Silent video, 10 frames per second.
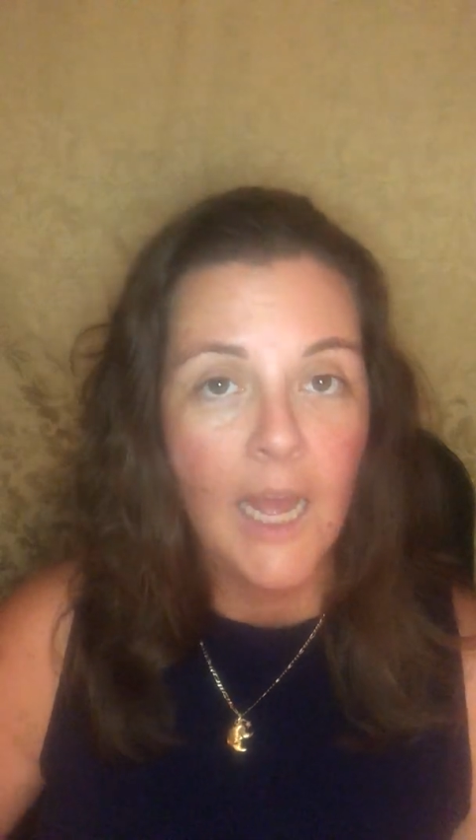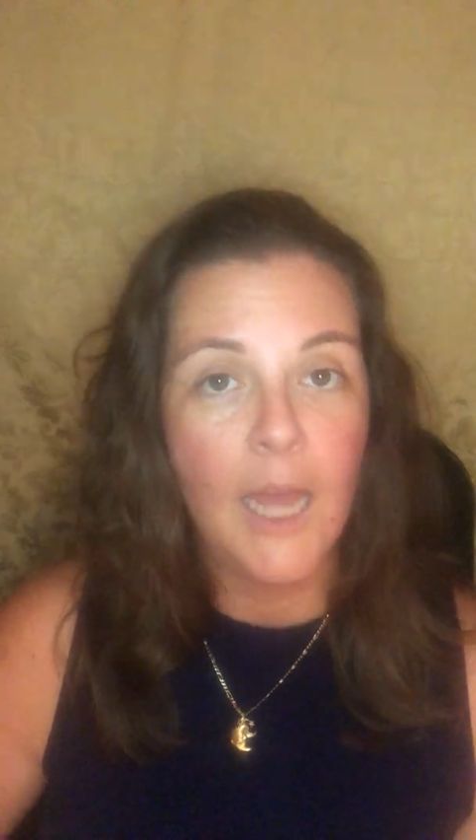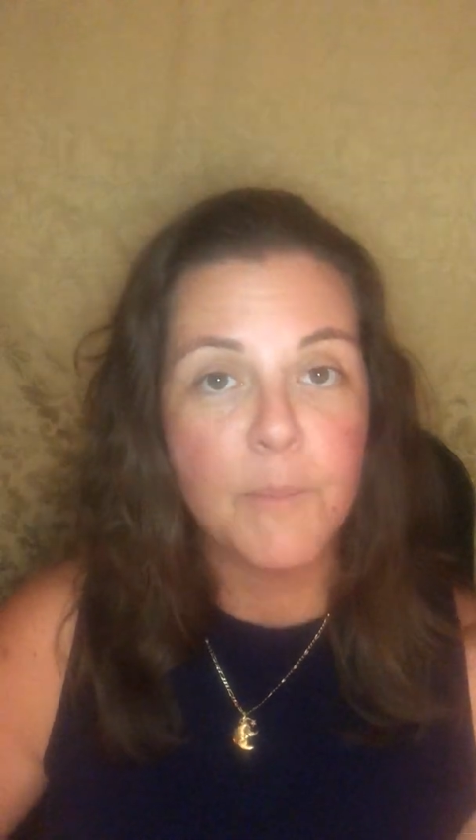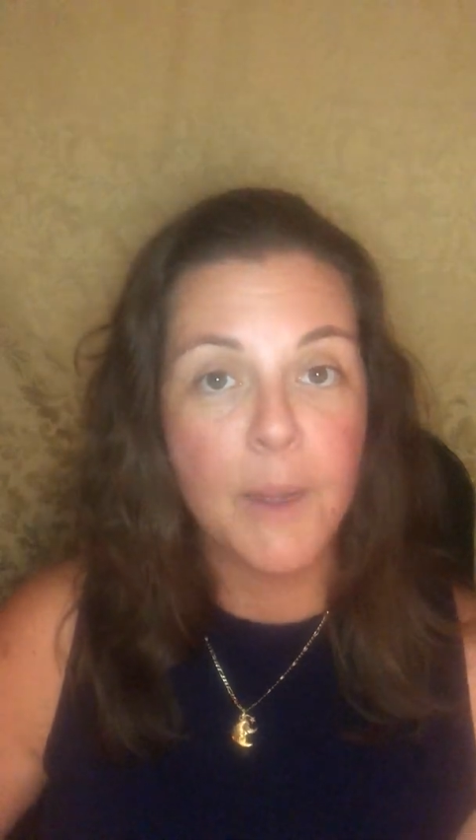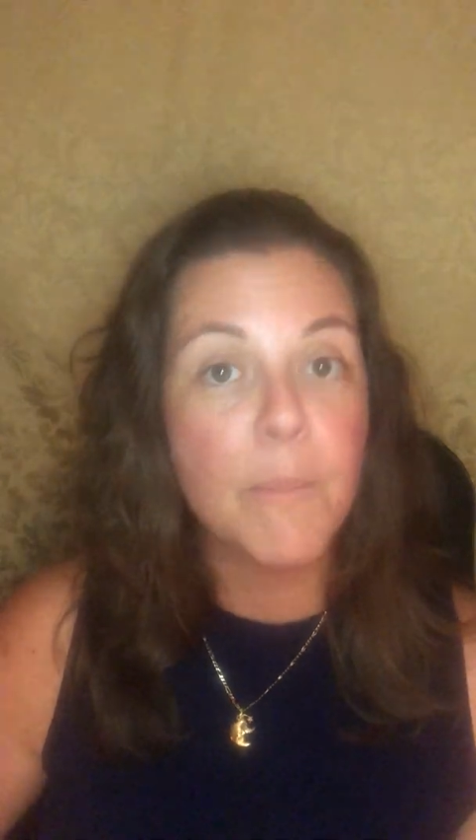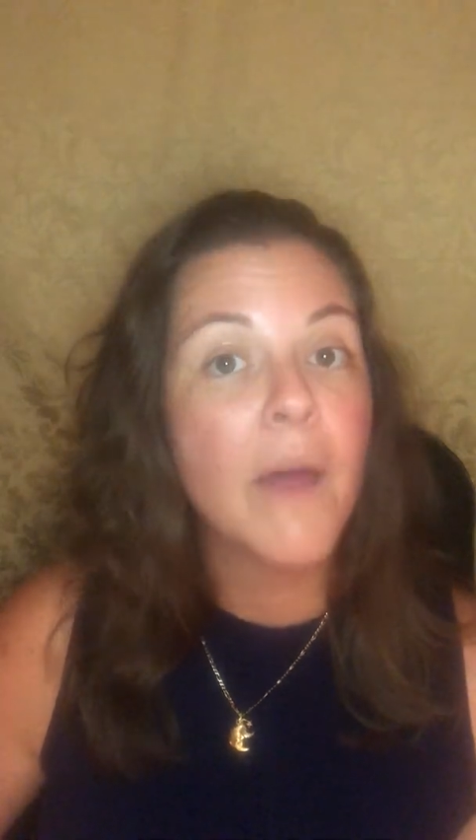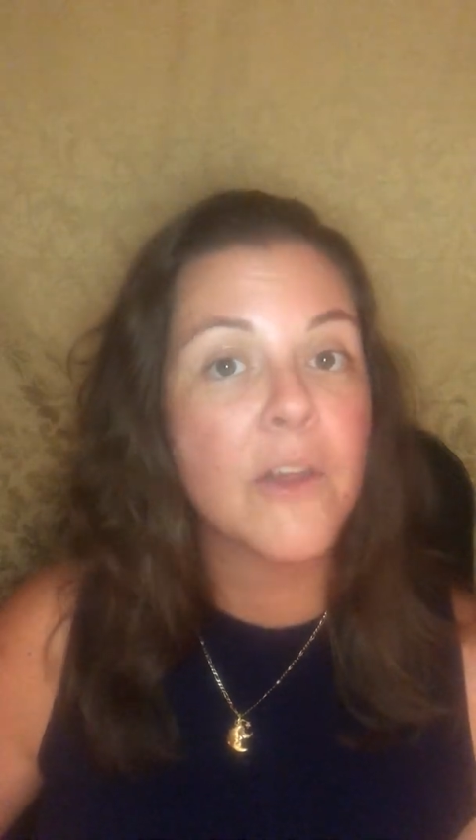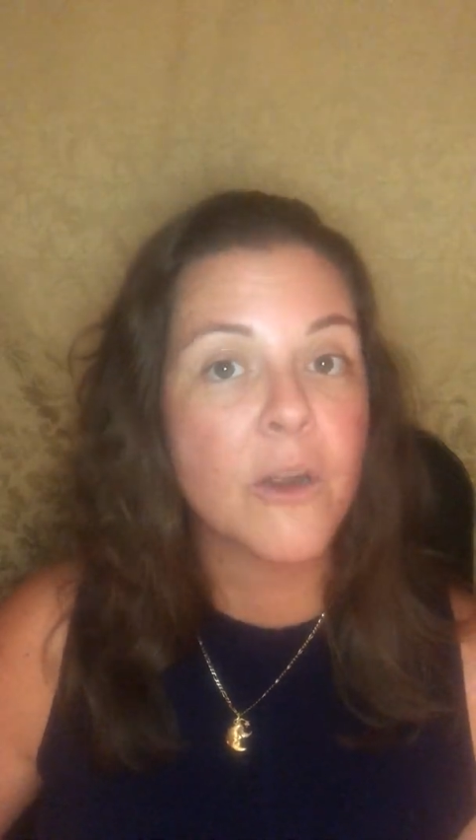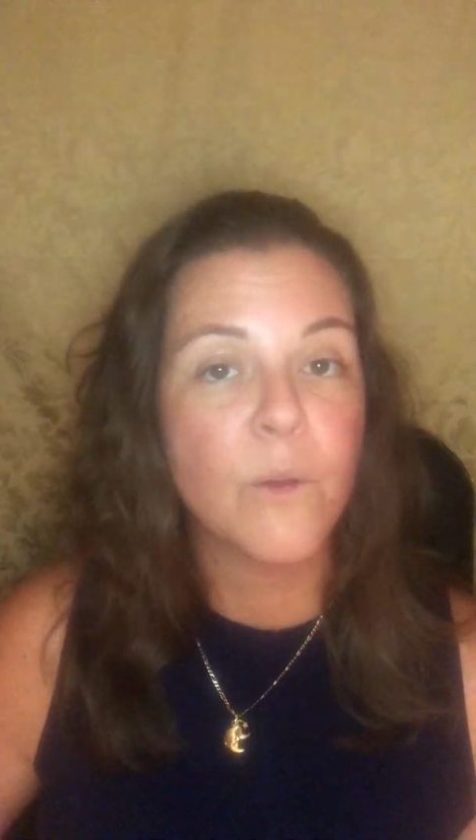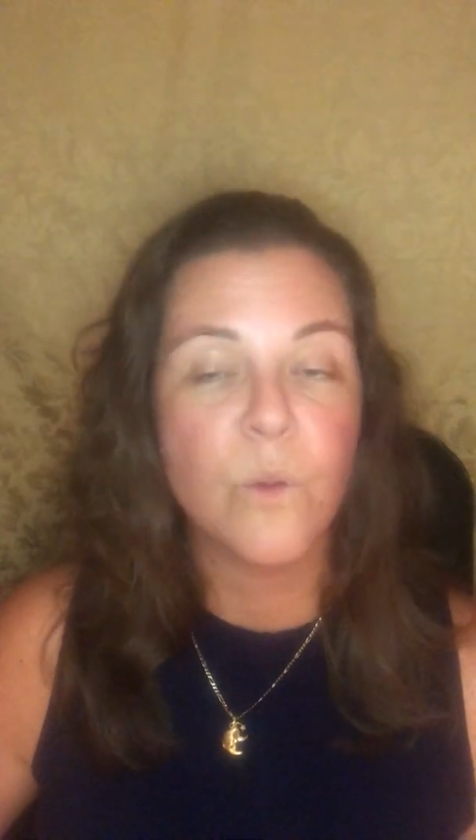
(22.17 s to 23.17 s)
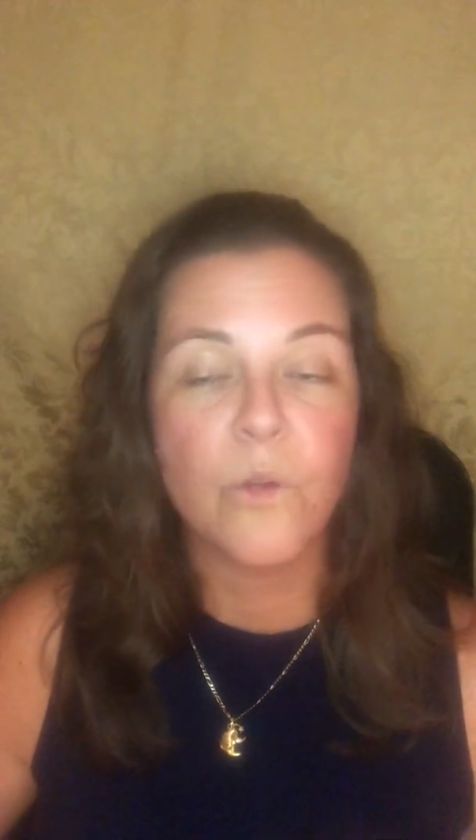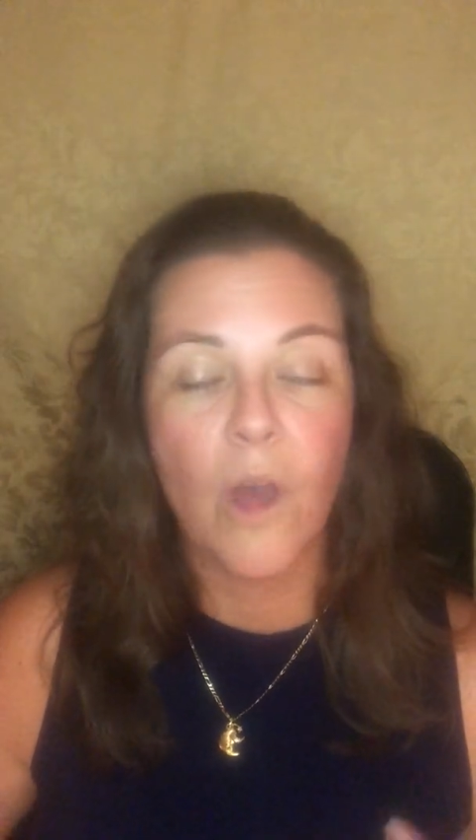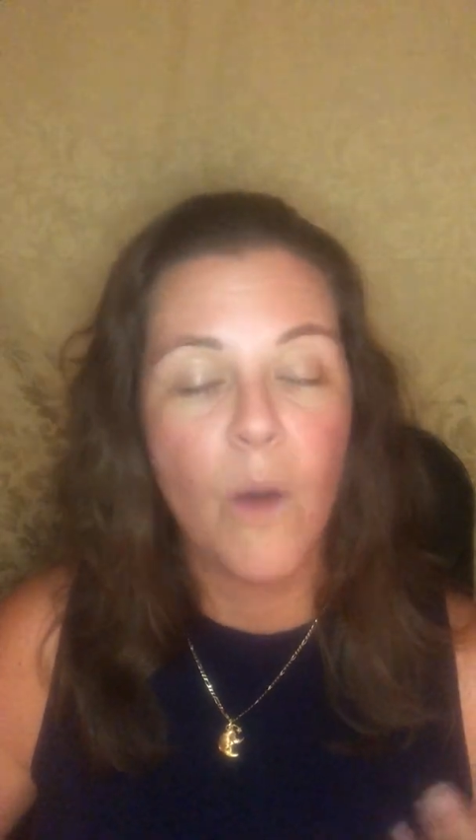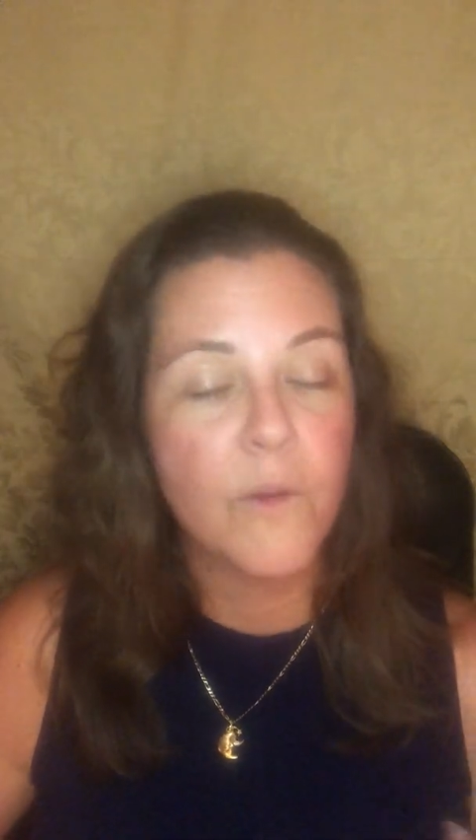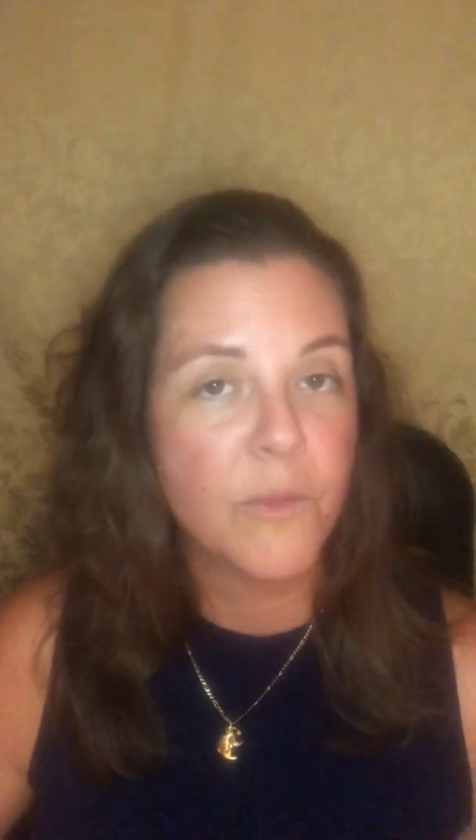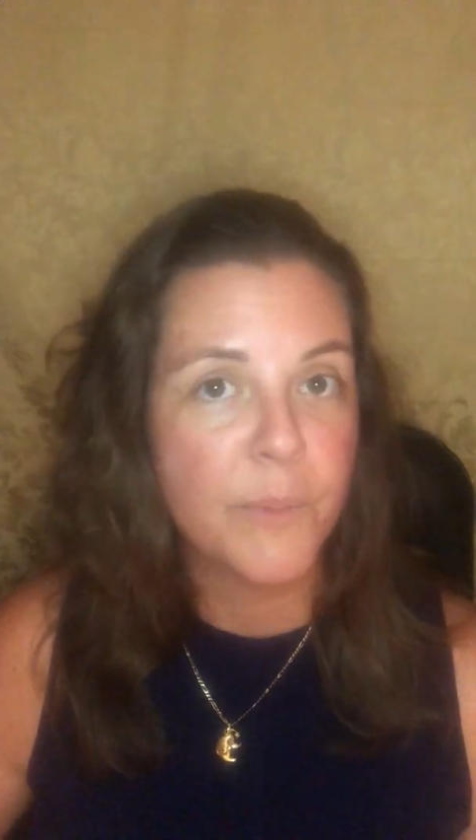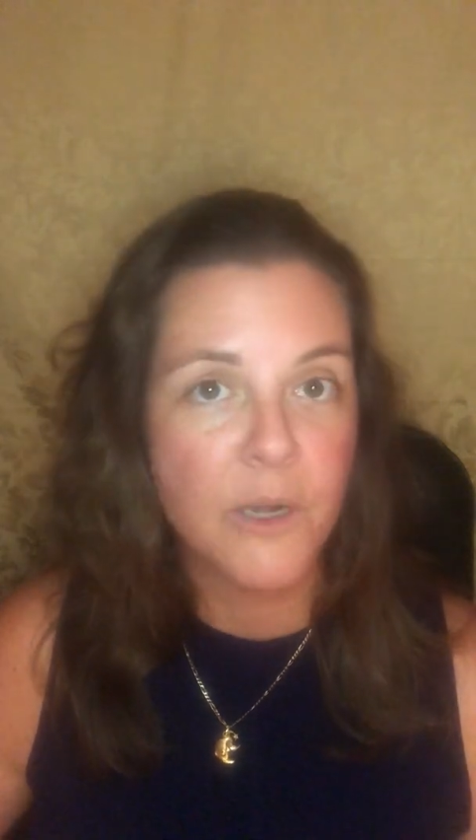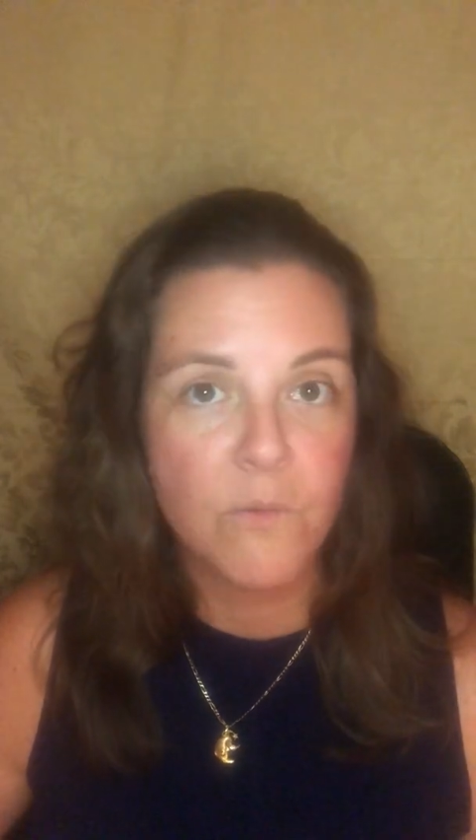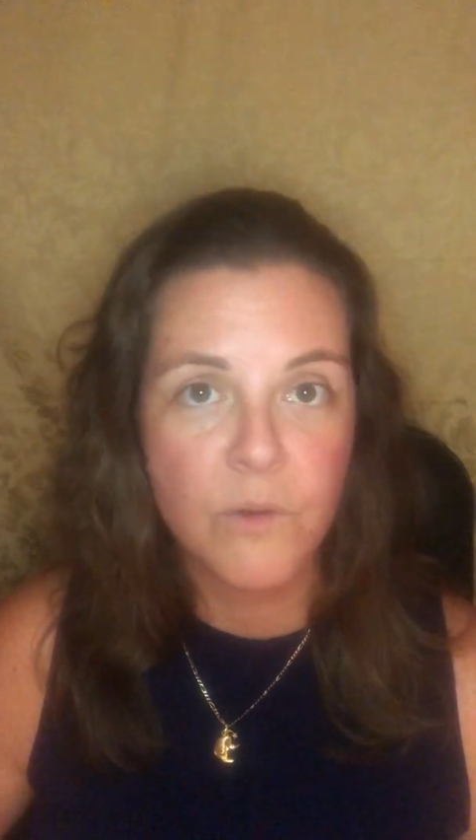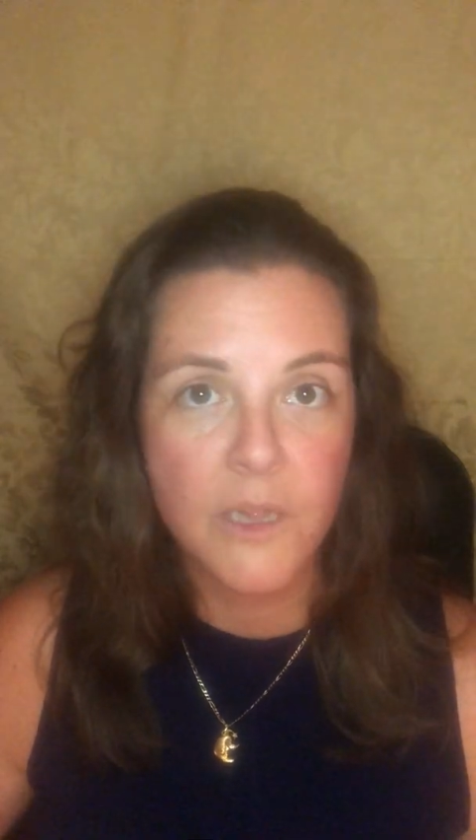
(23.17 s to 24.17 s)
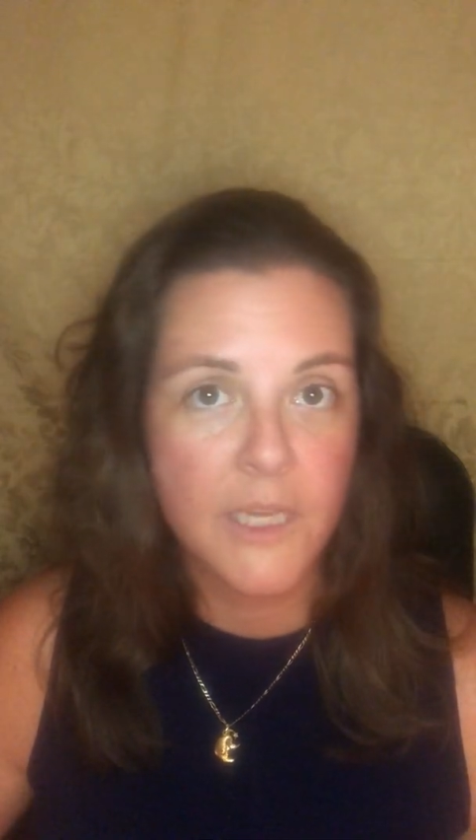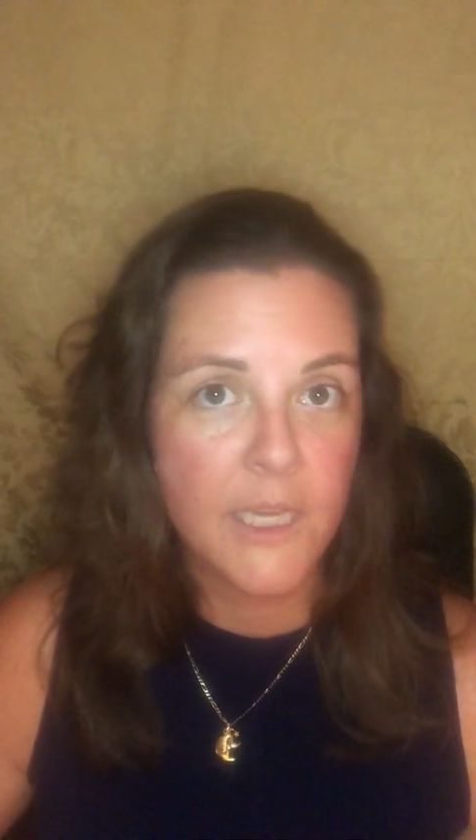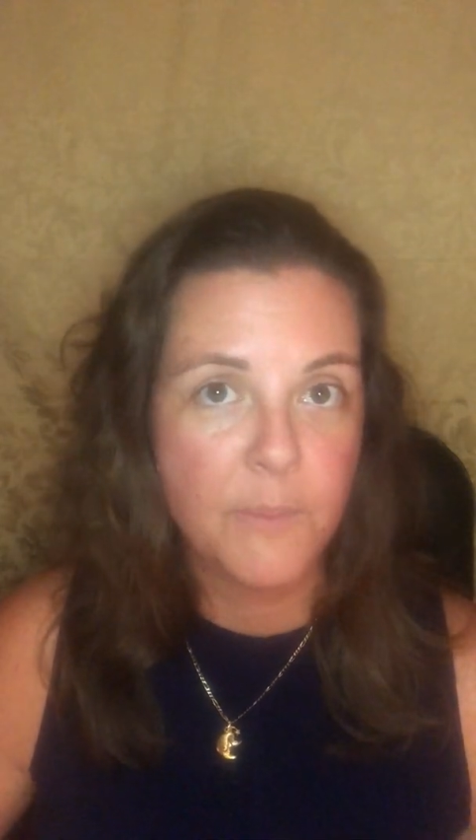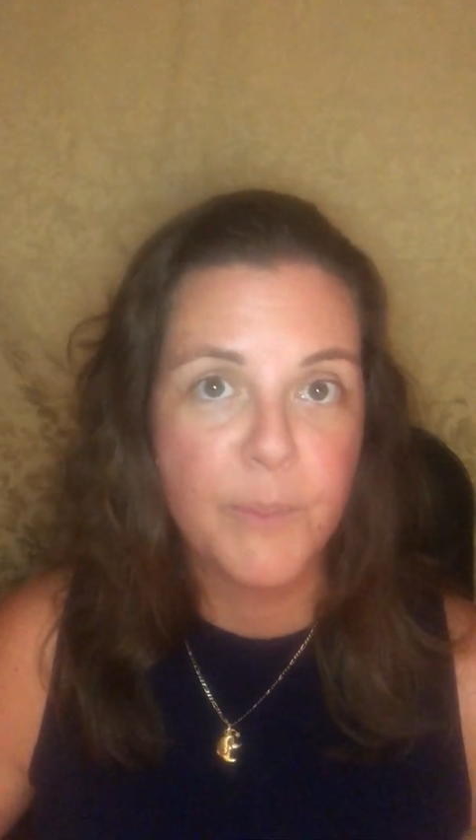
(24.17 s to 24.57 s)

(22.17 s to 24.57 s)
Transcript: And my mother, who's always been a really